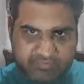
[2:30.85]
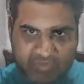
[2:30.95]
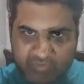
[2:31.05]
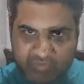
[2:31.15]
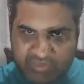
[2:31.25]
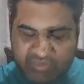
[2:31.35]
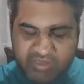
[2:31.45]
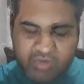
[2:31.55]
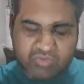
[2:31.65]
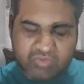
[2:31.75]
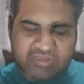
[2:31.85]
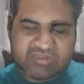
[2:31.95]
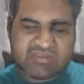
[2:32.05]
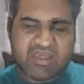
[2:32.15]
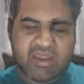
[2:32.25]
the word crowd,
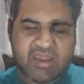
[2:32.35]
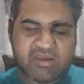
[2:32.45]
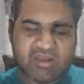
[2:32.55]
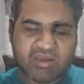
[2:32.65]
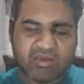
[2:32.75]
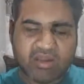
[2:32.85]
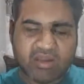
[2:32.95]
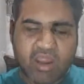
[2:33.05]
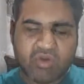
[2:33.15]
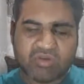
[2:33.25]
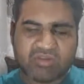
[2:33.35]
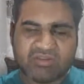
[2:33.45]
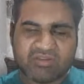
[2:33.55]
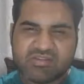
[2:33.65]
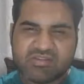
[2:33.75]
is that a crowd
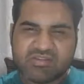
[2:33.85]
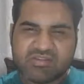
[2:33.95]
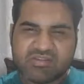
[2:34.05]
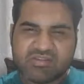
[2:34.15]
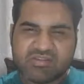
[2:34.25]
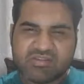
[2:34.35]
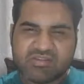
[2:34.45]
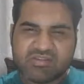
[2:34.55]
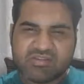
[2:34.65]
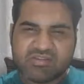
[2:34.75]
doesn't really